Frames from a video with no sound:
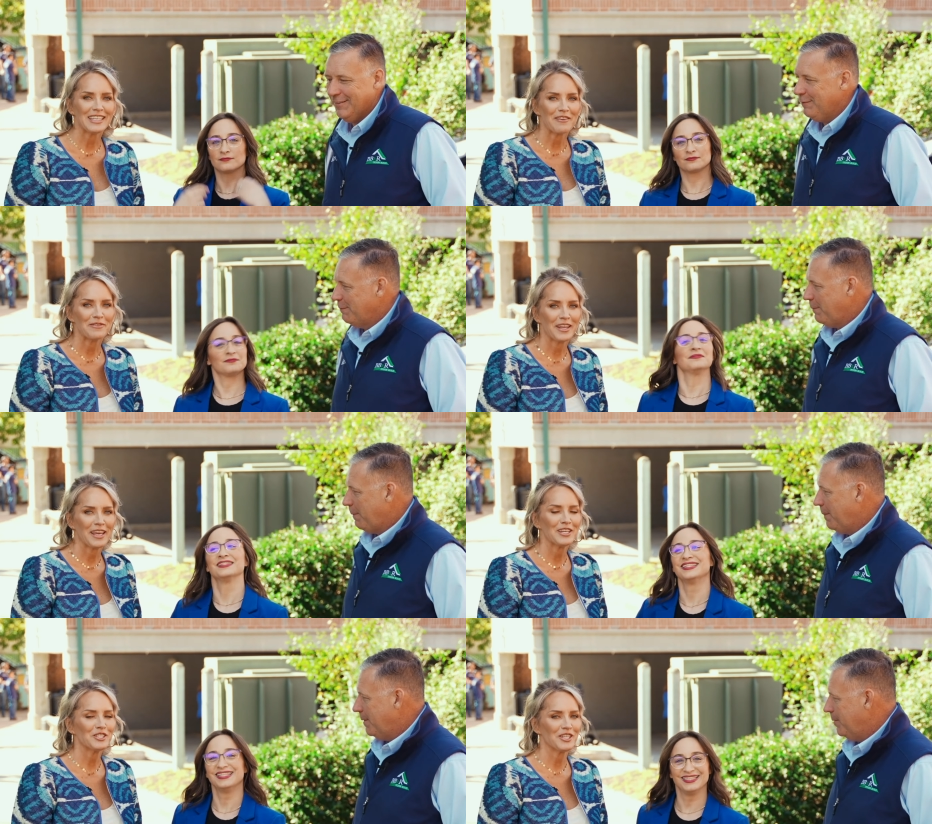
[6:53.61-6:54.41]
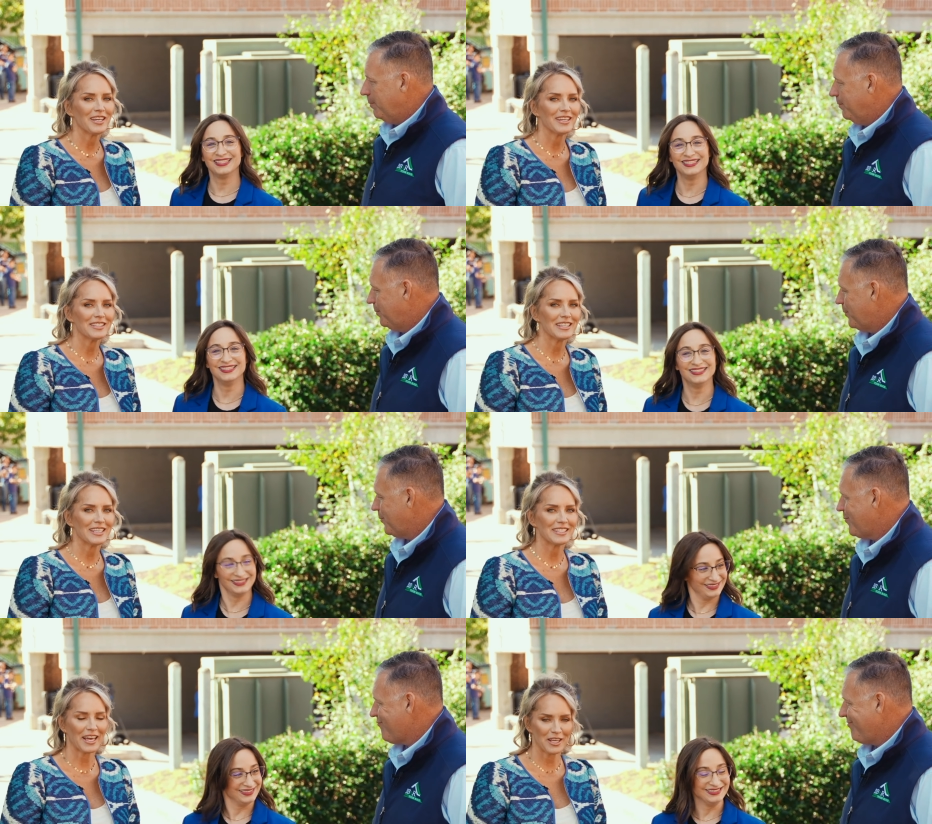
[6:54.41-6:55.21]
Speaker 1: Stephanie. She is
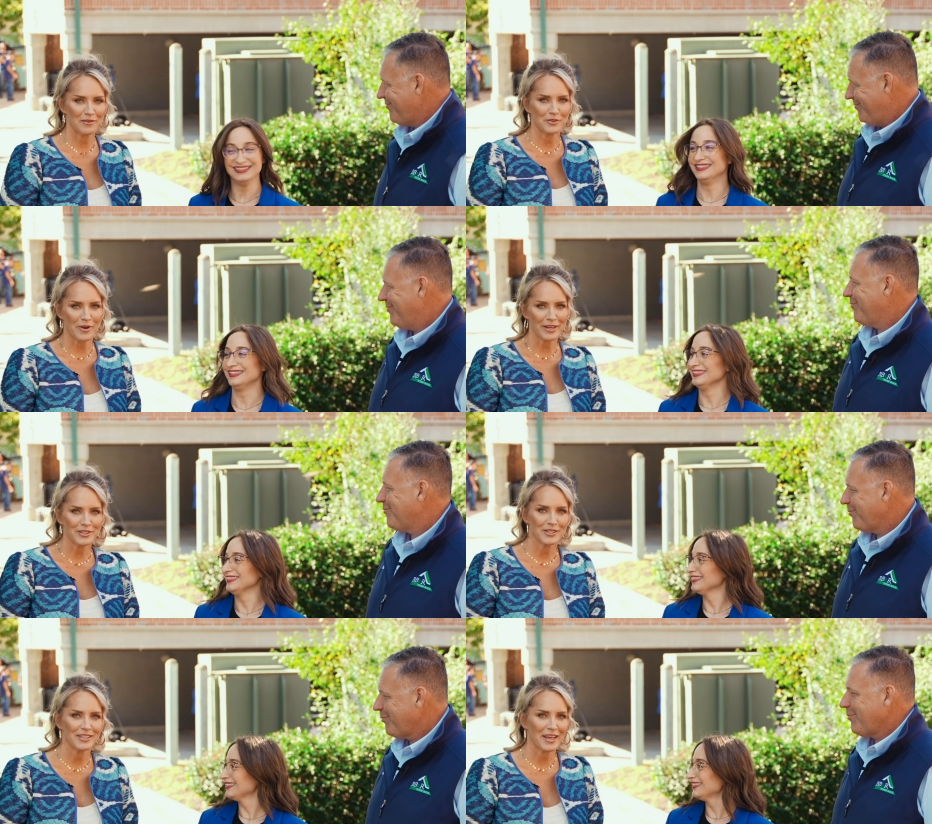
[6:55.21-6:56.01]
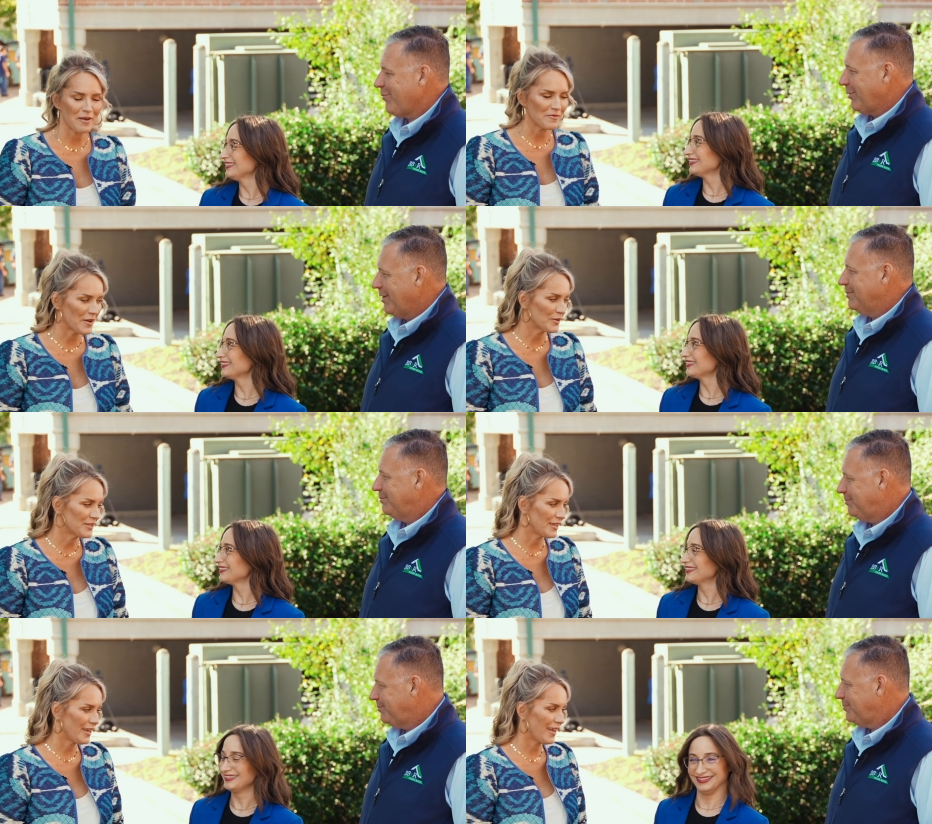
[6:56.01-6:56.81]
the executive director to the
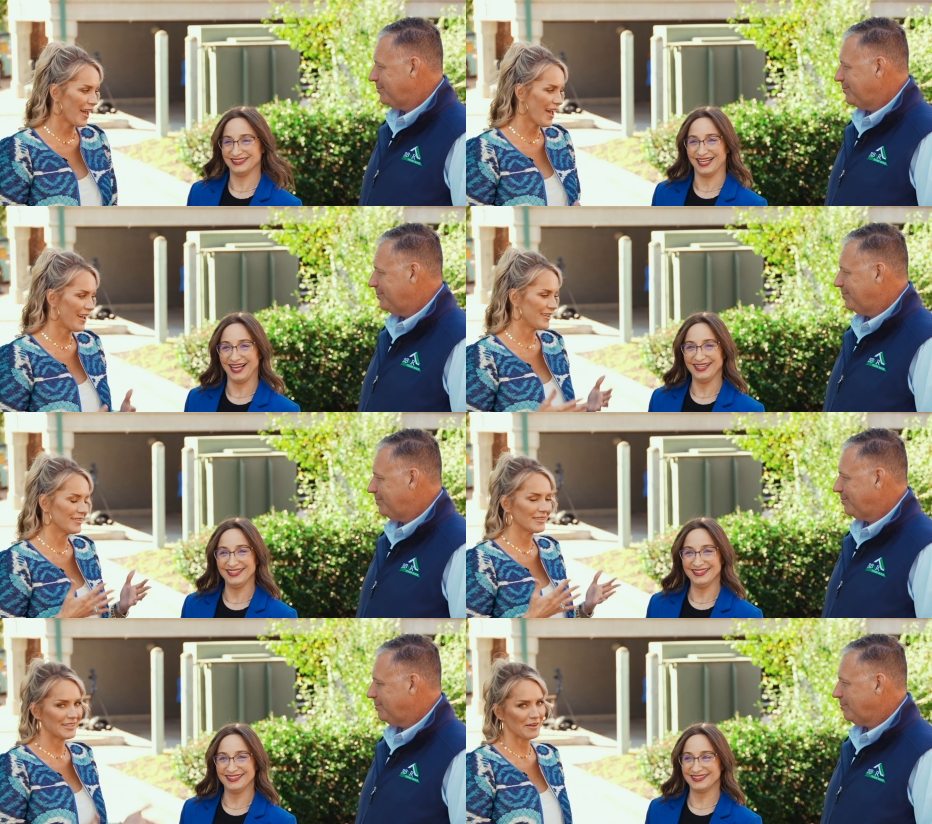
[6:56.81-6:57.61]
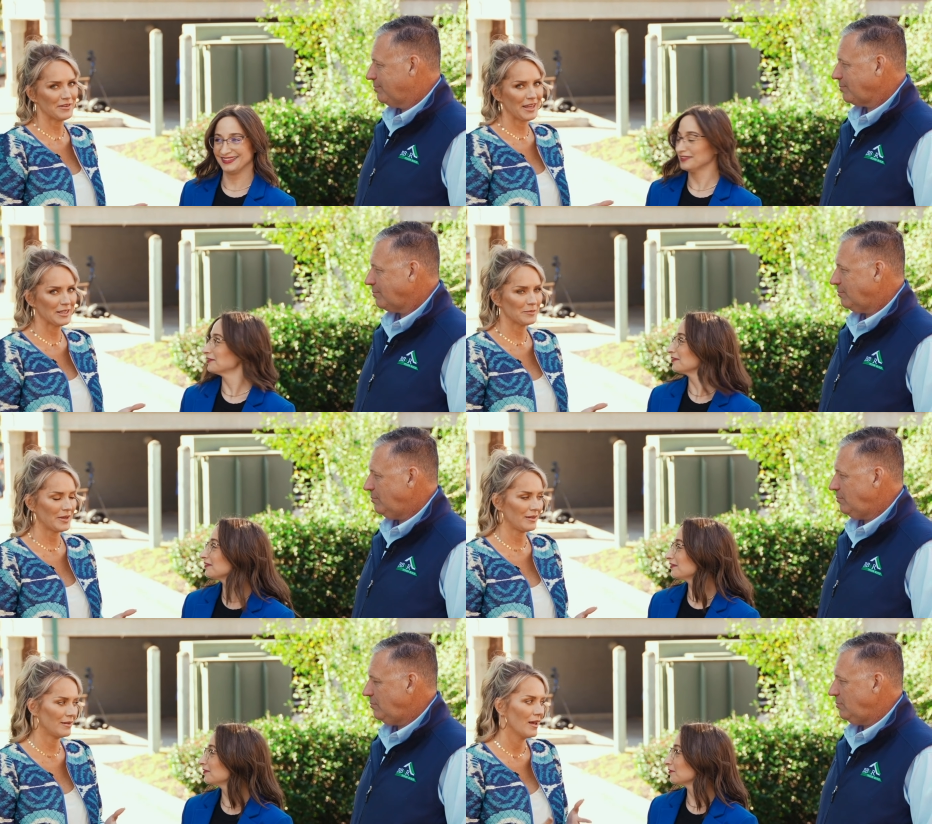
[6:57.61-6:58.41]
MVOC, and Stephanie has
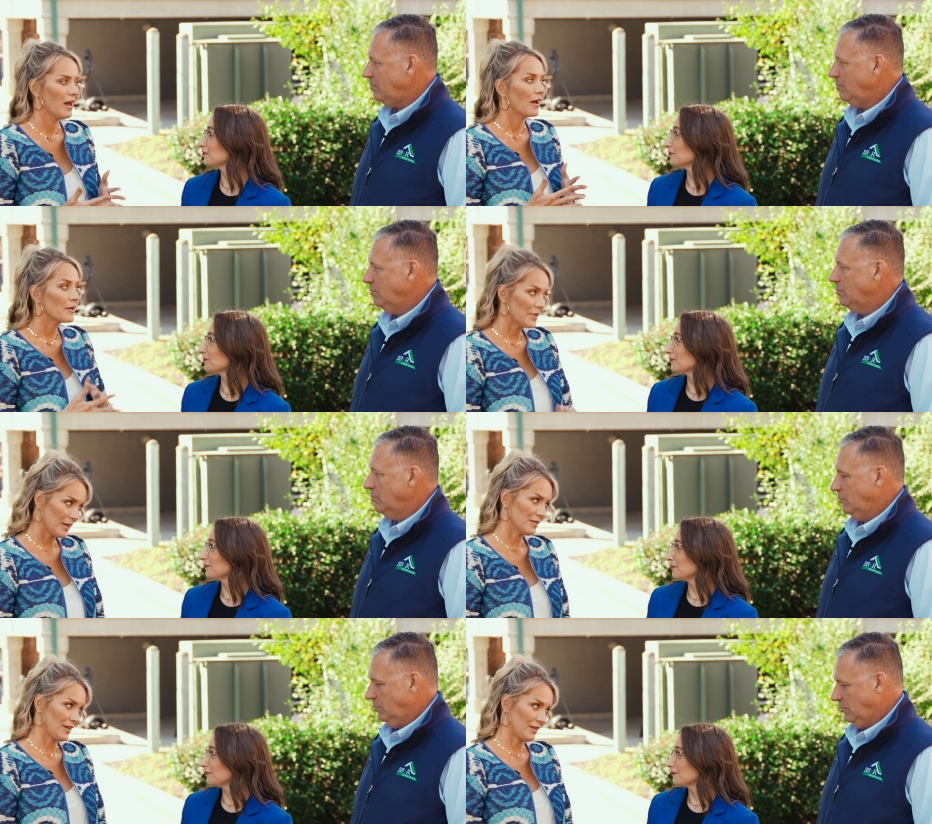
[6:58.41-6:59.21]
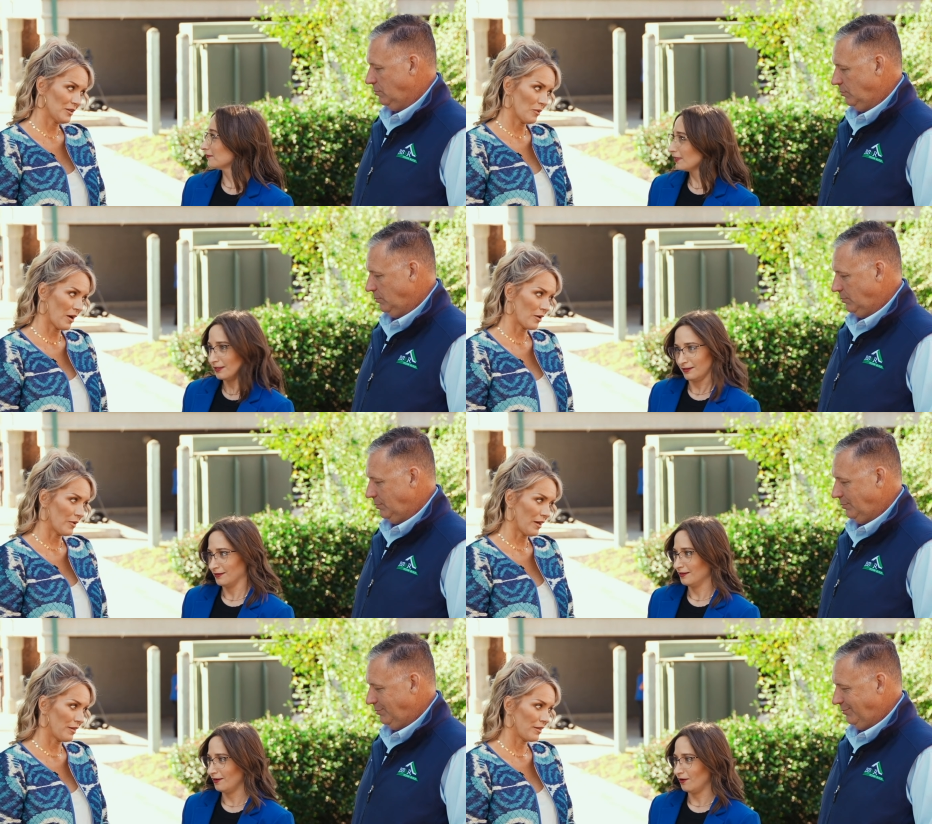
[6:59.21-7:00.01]
been amazing to work
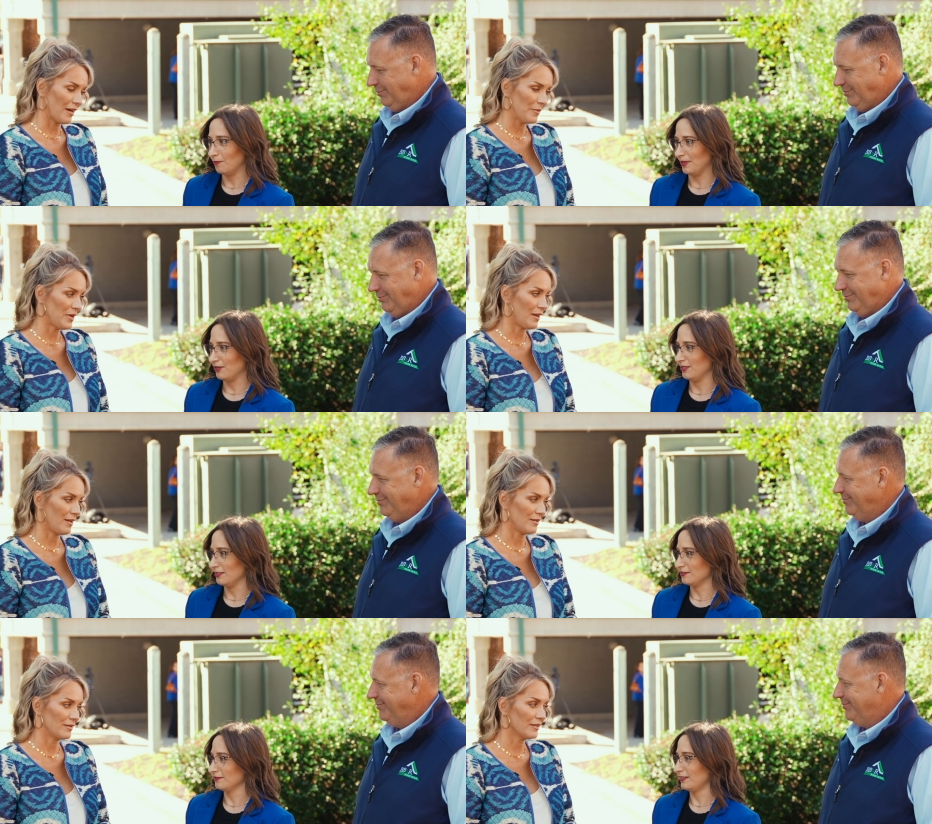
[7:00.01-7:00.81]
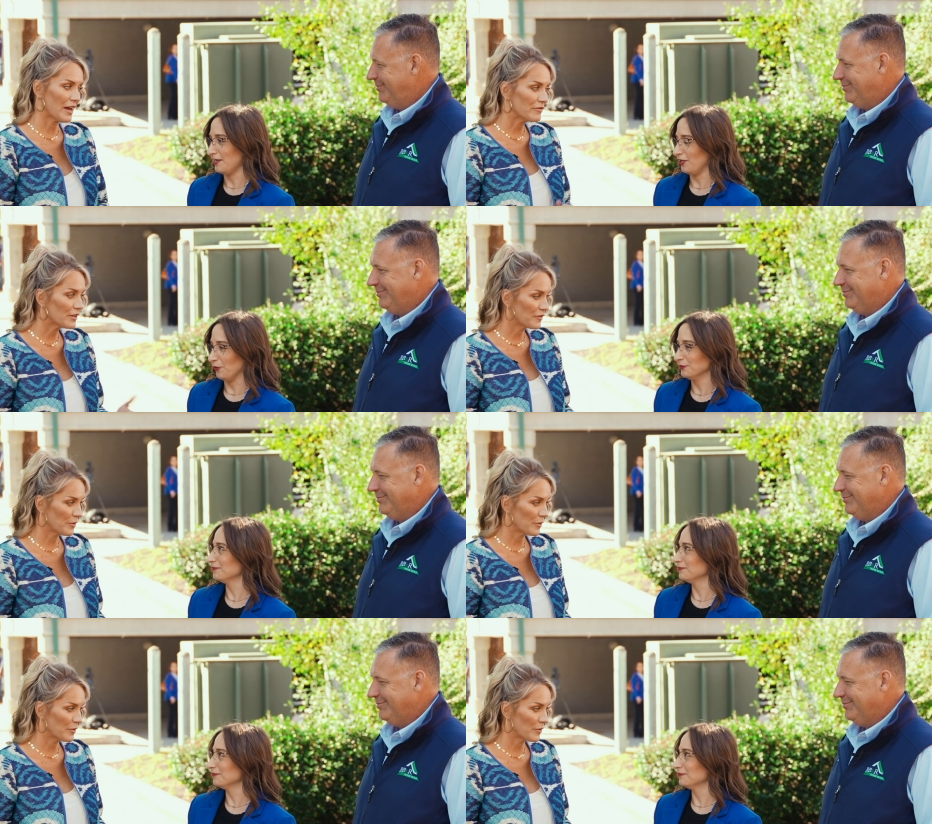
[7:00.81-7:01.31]
with. I mean, the Thank level you. of